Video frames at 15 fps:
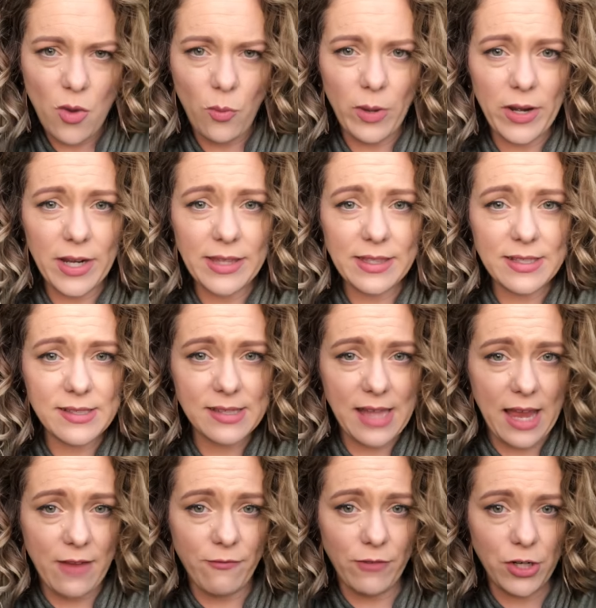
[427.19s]
wearing this
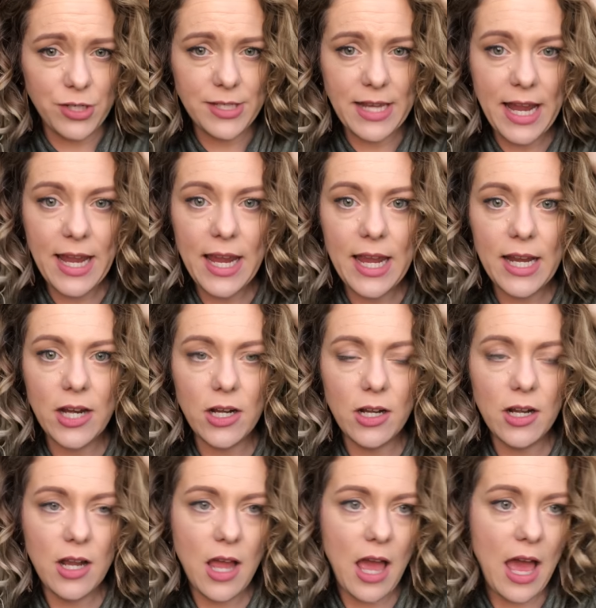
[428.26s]
like first day hair,
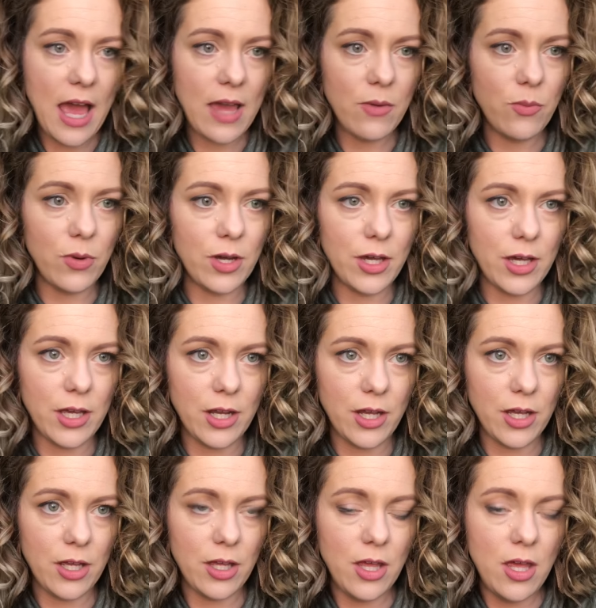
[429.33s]
I would